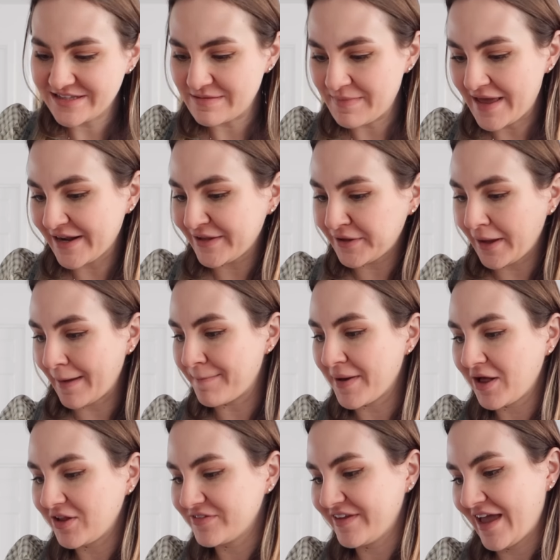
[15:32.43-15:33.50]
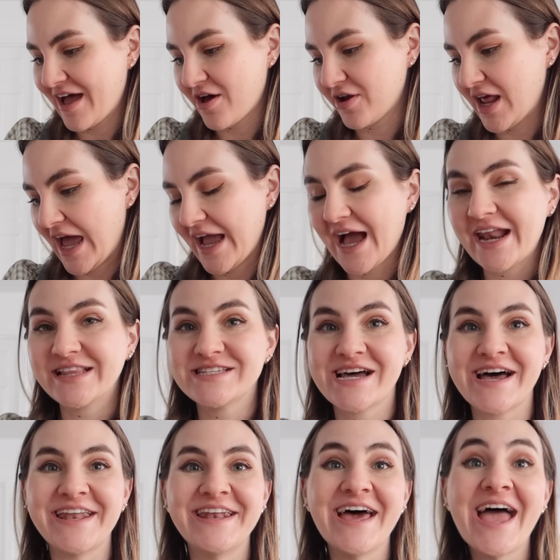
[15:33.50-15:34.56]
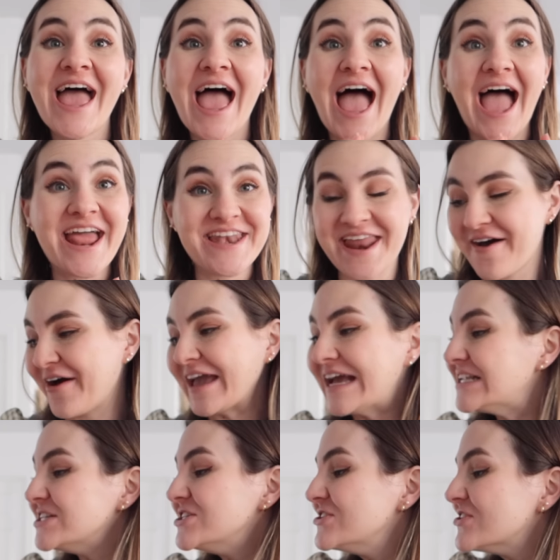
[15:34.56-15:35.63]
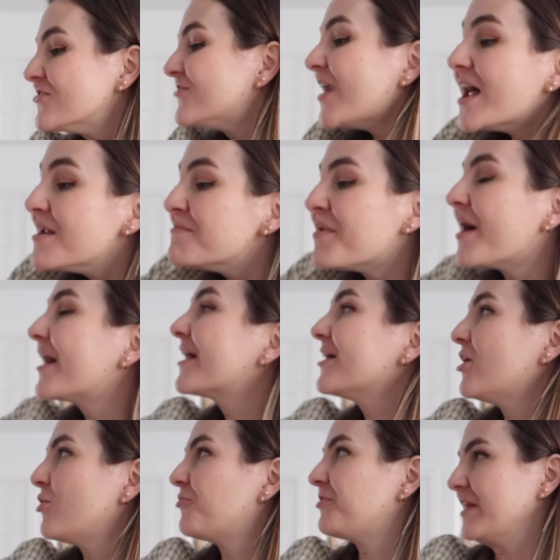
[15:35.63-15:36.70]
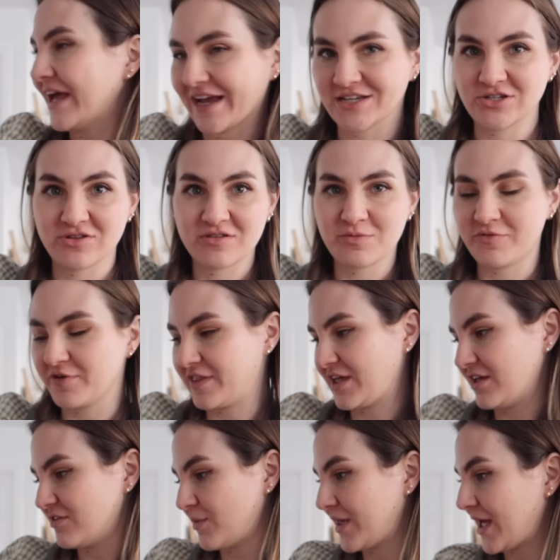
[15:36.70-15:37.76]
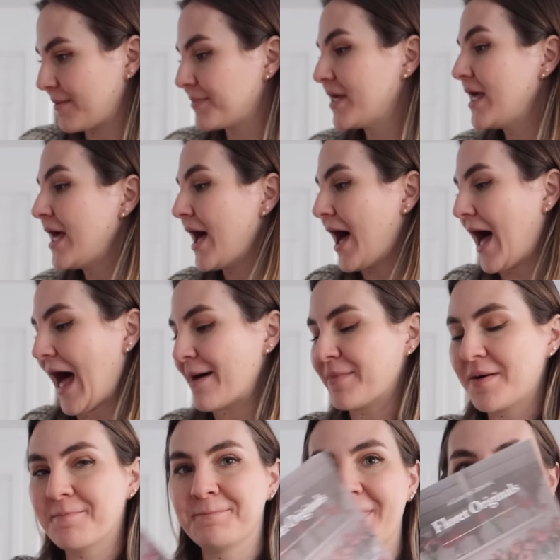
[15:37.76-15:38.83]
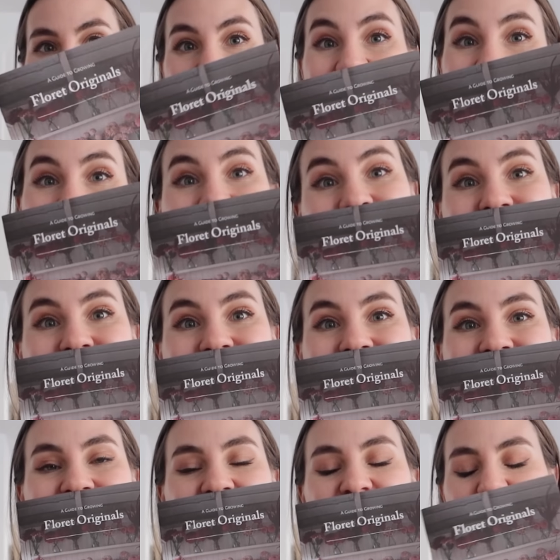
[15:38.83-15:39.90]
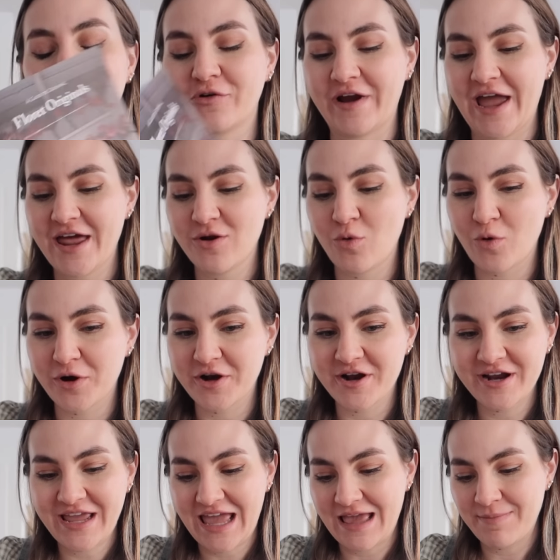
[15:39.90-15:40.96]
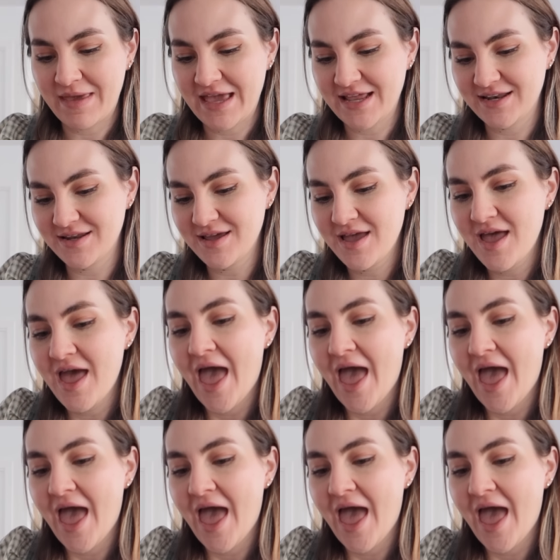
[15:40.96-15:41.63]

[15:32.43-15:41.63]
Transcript: to the metal, I buckled down, I got it done, and now I get to do the fun part. Hopefully I can do this before the kids wake up. My Floret order came in,